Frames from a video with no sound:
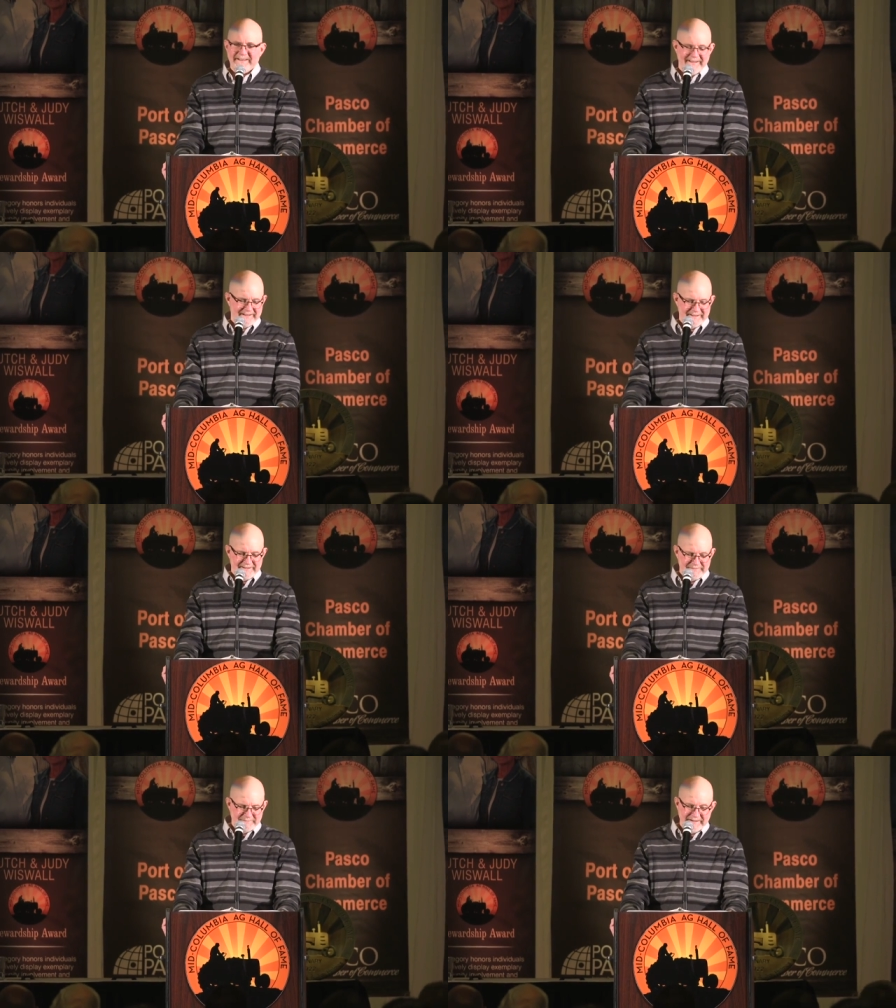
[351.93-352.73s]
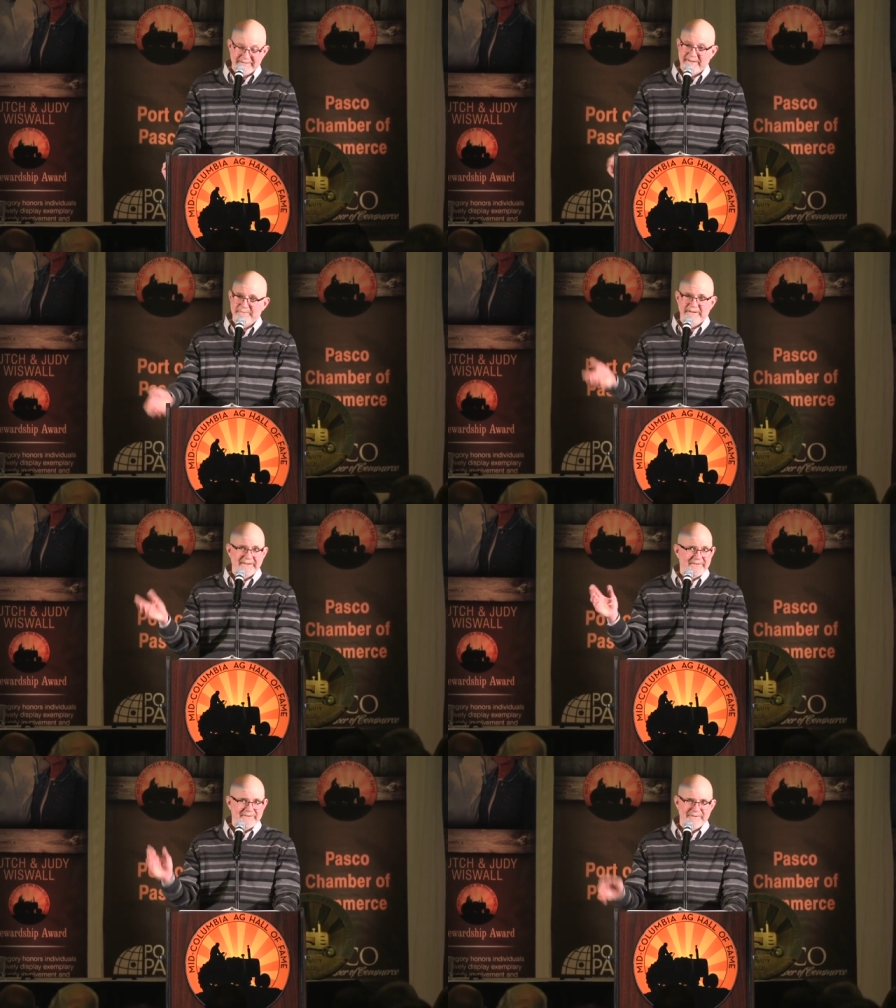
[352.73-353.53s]
and my
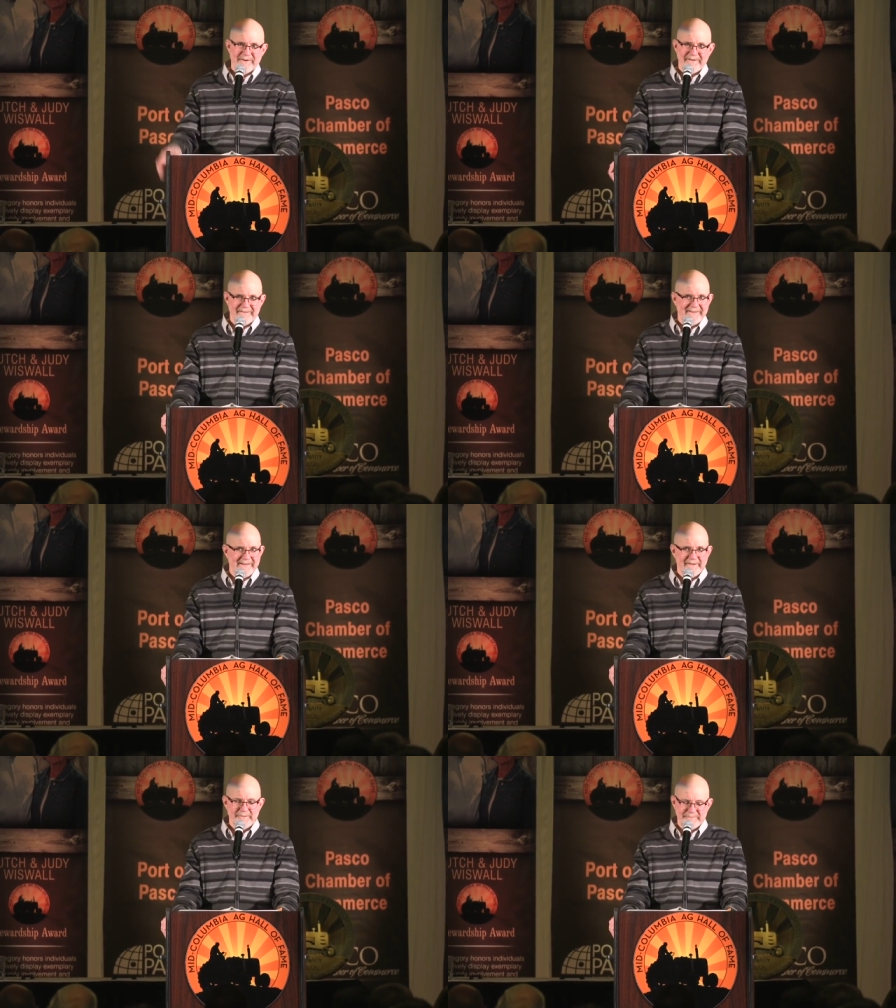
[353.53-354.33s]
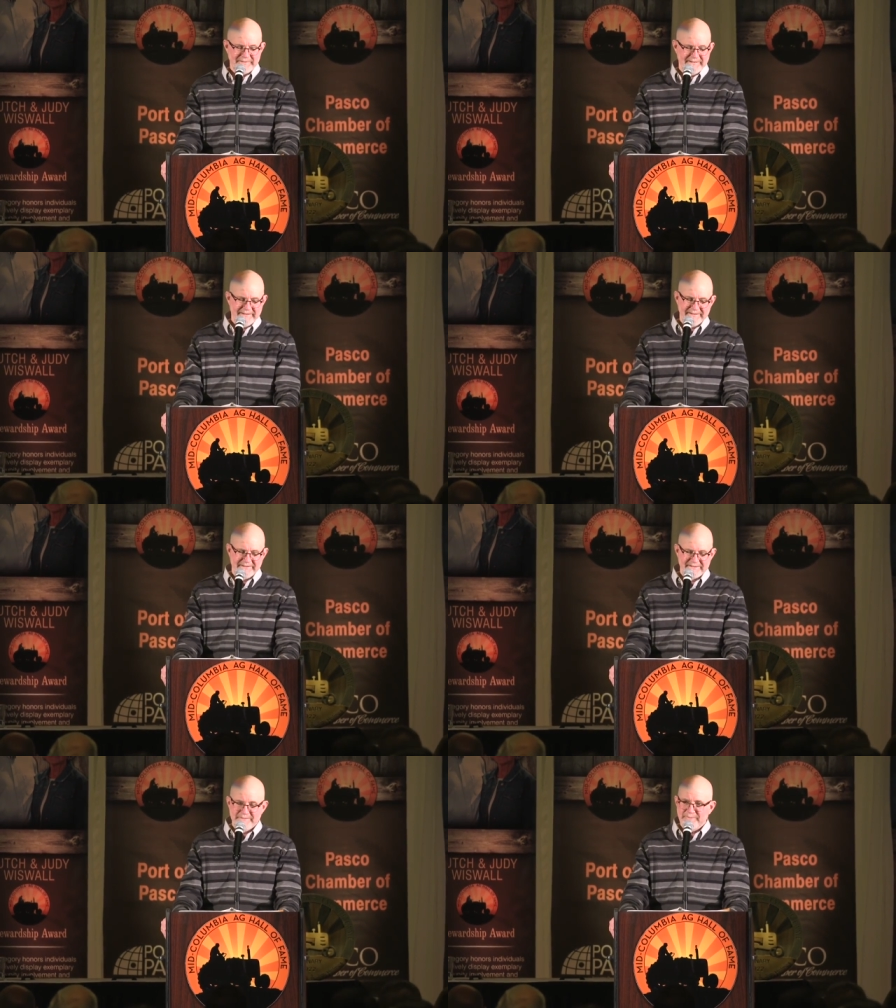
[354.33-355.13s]
siblings who all helped,
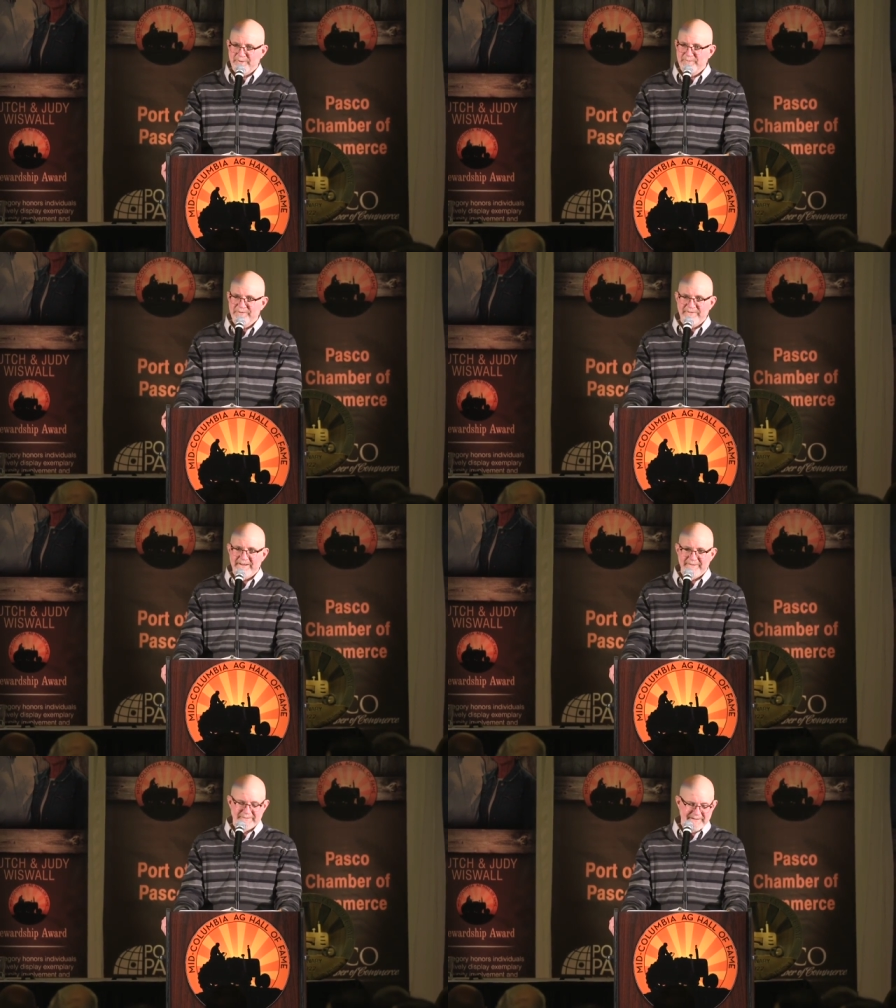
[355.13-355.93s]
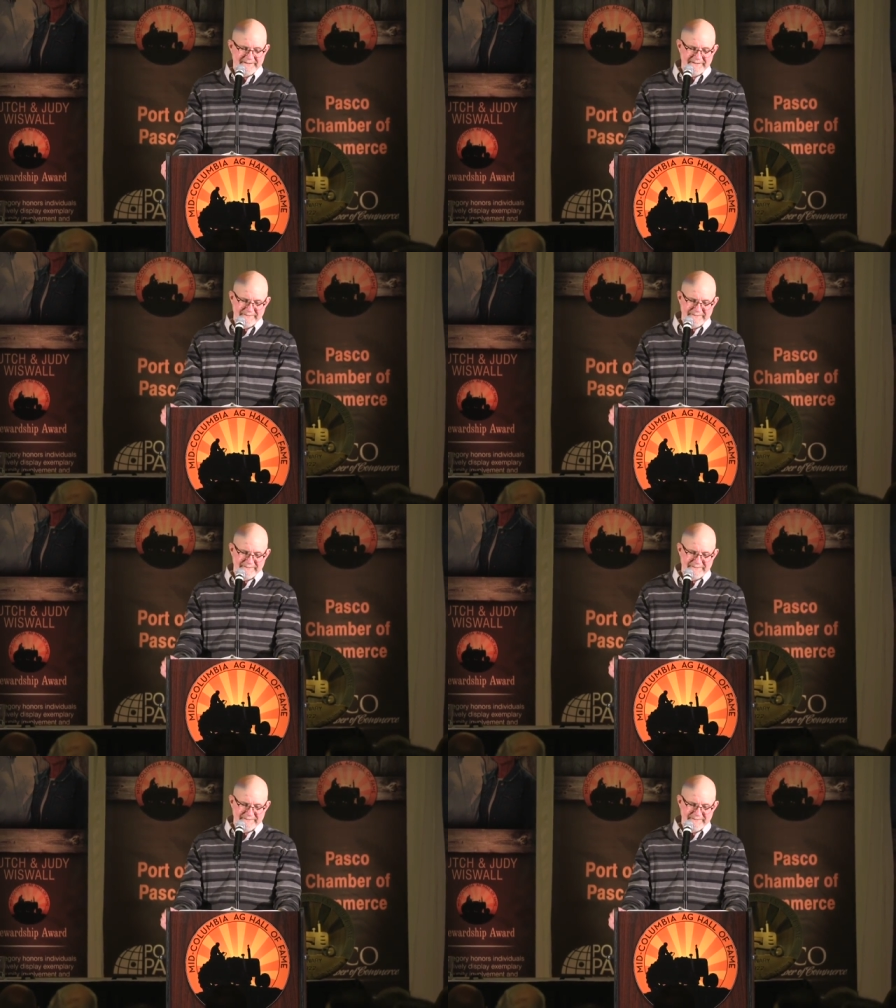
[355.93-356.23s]
and Jim Holmes' family,